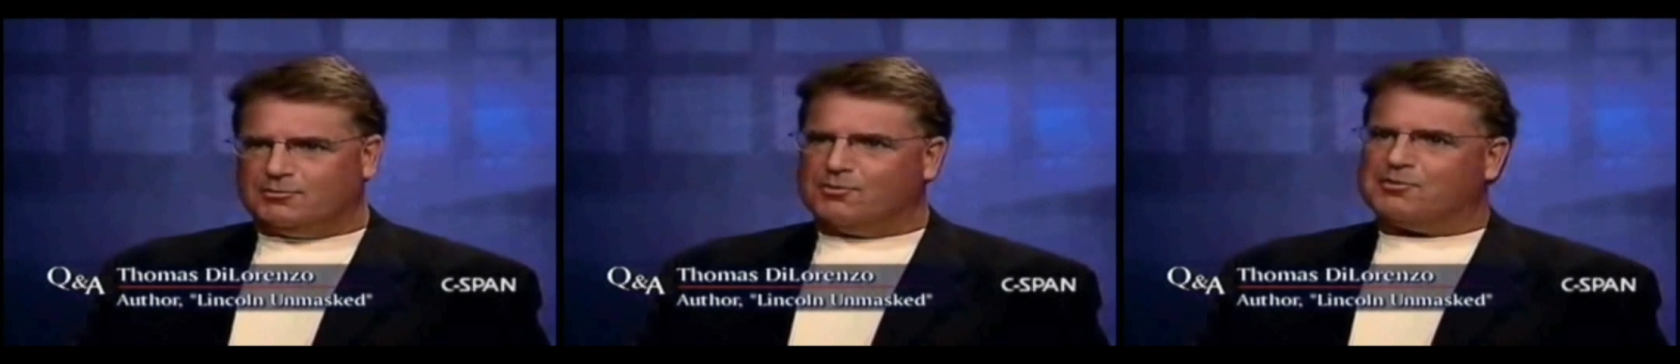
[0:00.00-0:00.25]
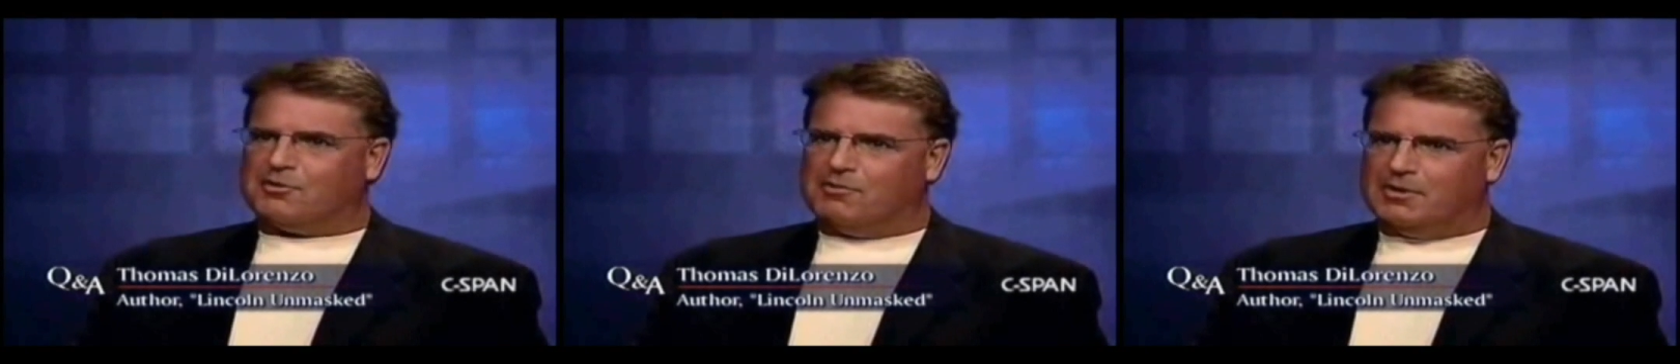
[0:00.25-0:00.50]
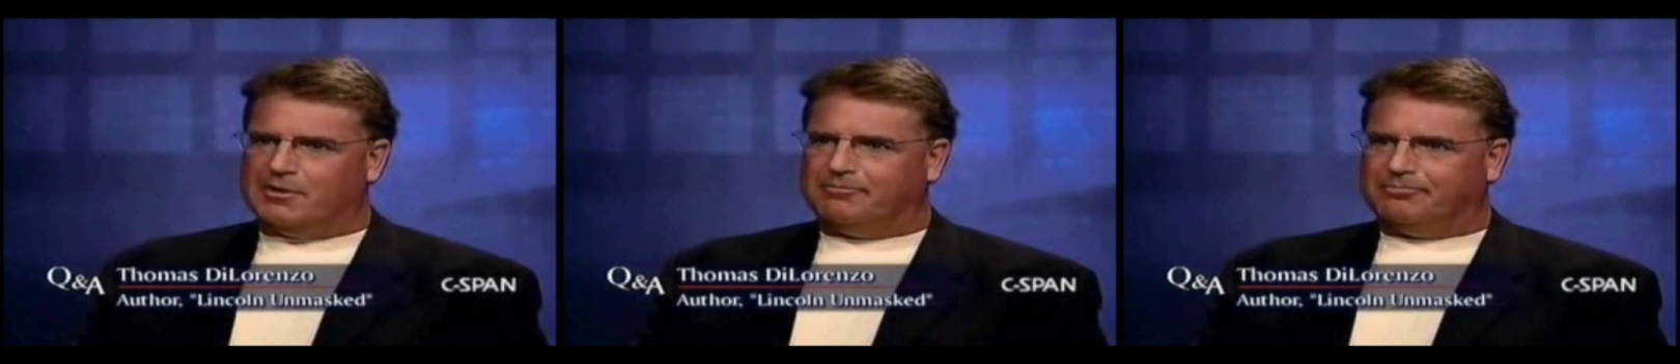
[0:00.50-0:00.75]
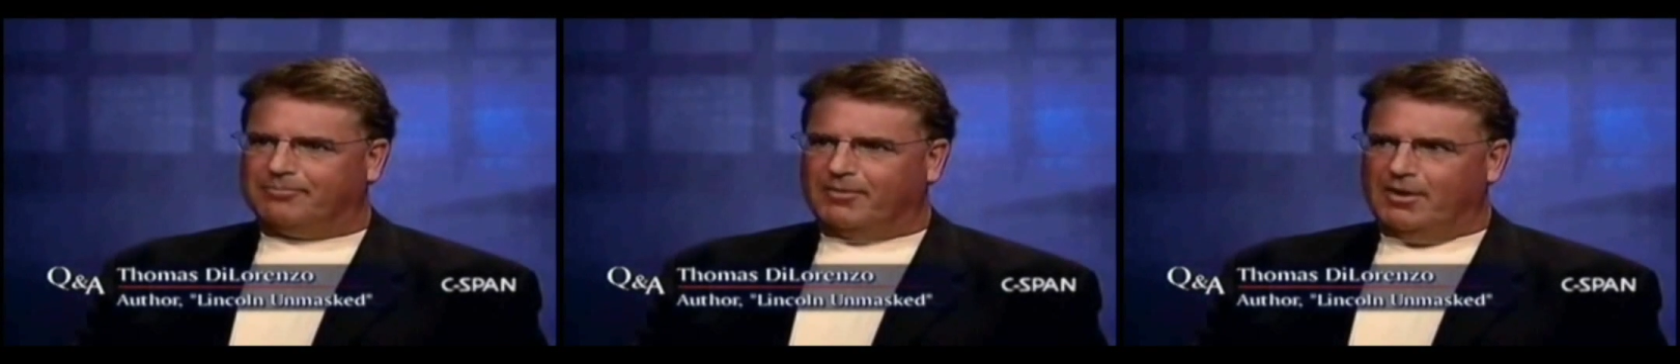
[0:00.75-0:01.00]
and North
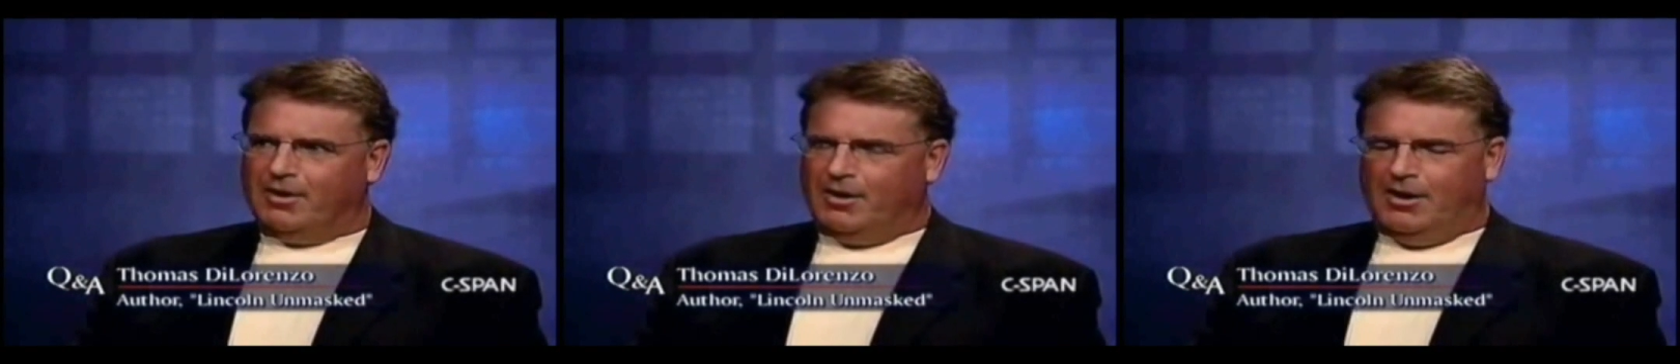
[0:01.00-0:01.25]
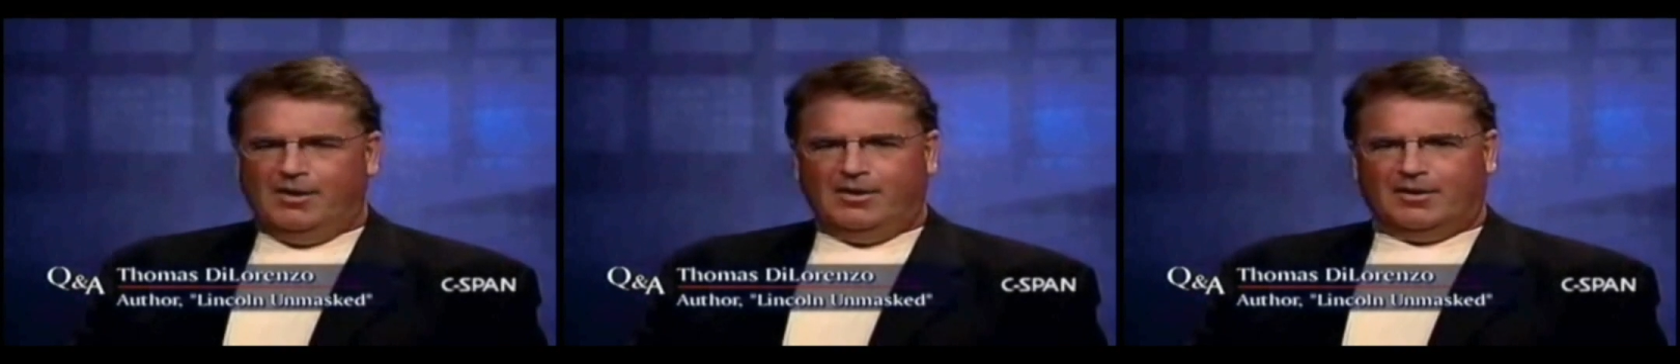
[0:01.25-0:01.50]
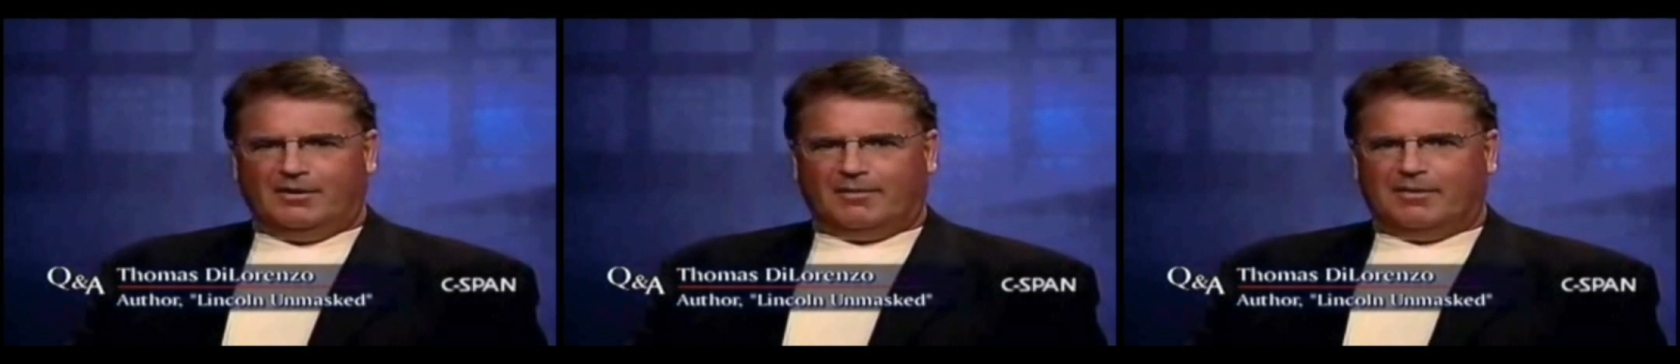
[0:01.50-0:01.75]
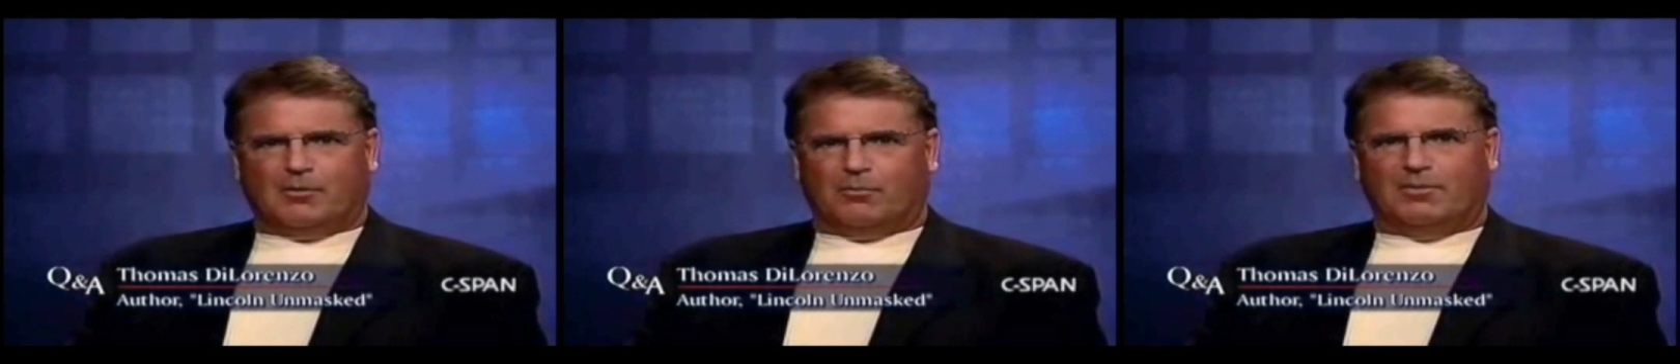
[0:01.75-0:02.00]
Korea.
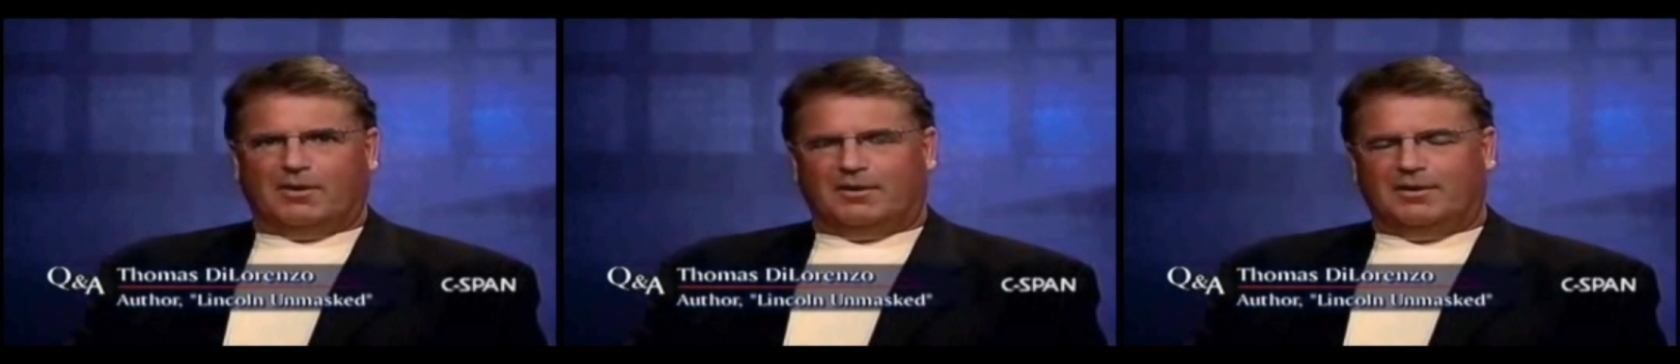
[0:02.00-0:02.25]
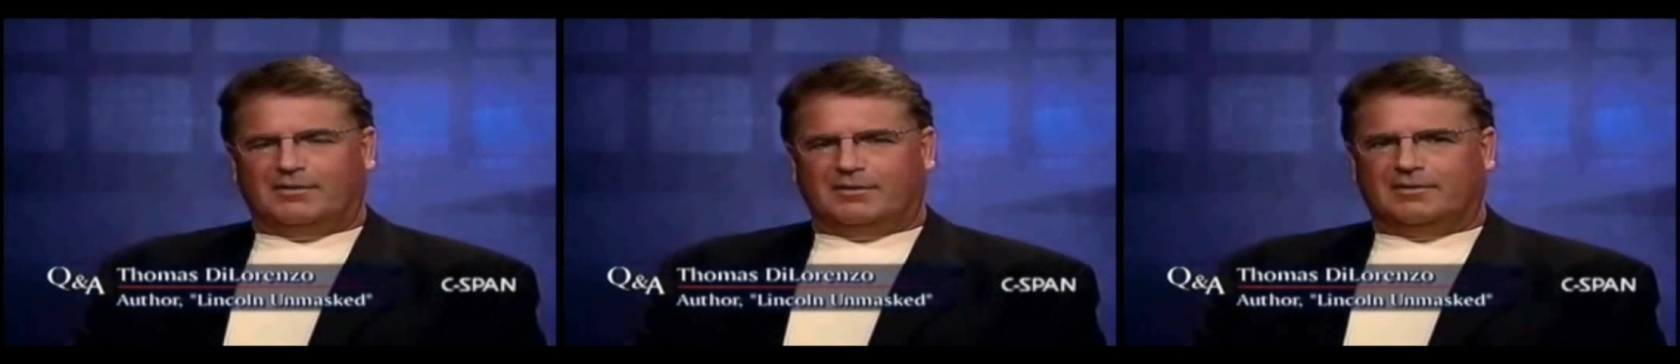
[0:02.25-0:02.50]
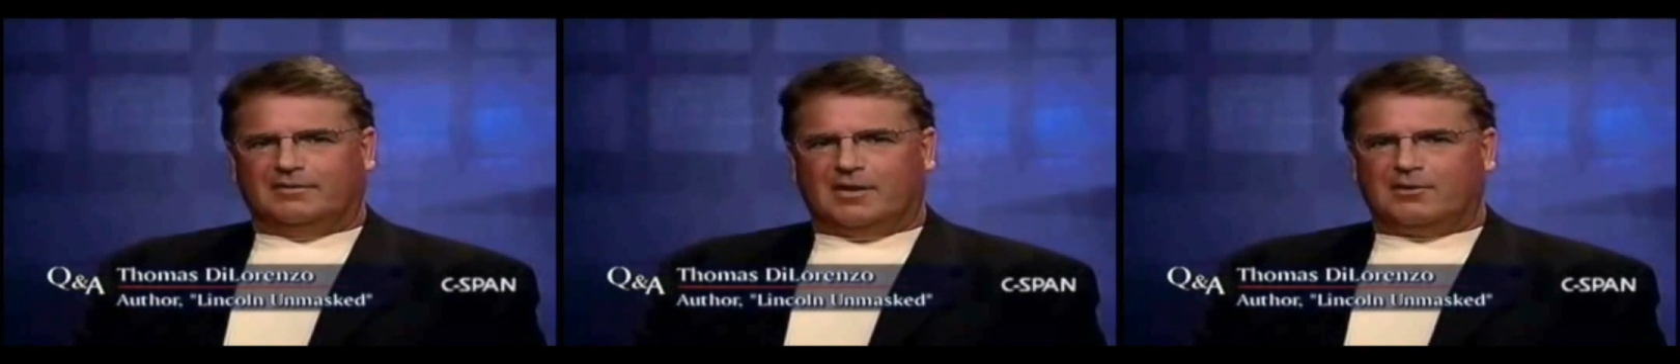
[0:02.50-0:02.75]
I think, and the